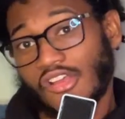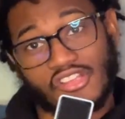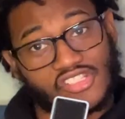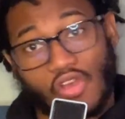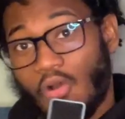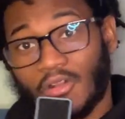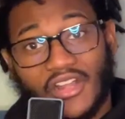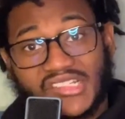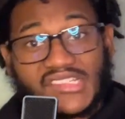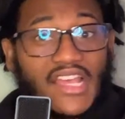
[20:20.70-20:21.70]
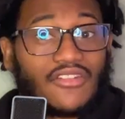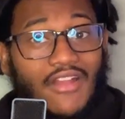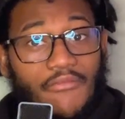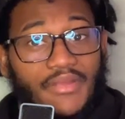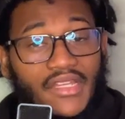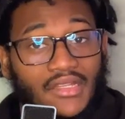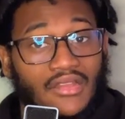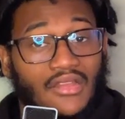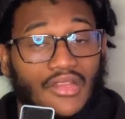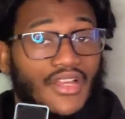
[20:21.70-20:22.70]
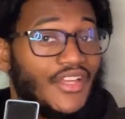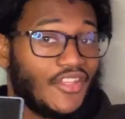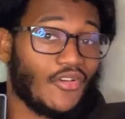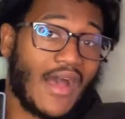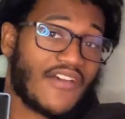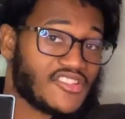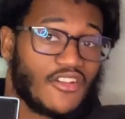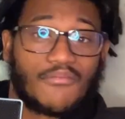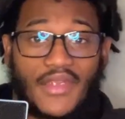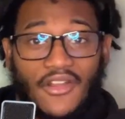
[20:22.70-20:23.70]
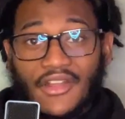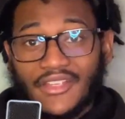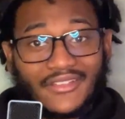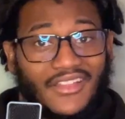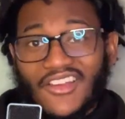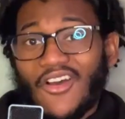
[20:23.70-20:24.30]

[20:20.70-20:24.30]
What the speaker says: So on our second round pick, he'll have some bearing